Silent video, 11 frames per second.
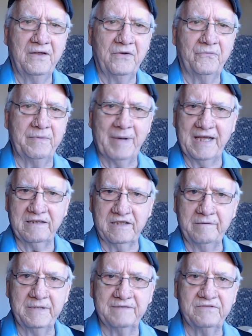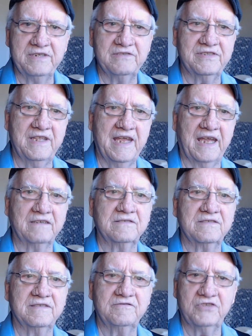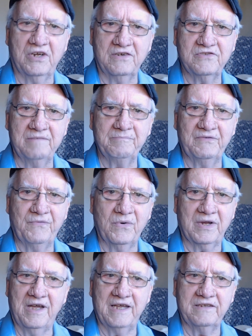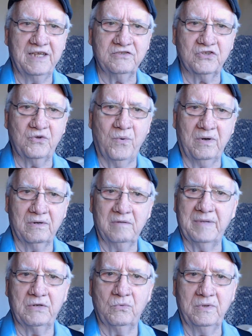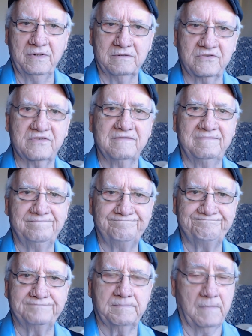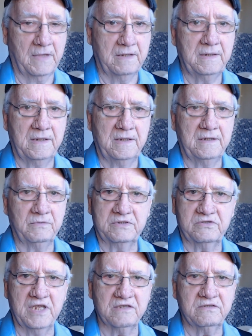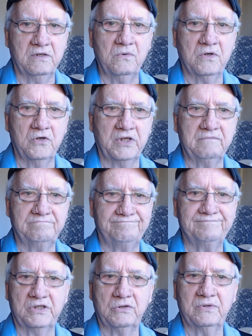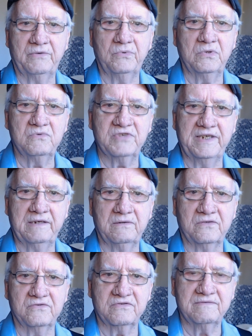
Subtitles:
Remind them of these things and charge them before God not to quarrel about words, which does no good, but only ruins the hearers.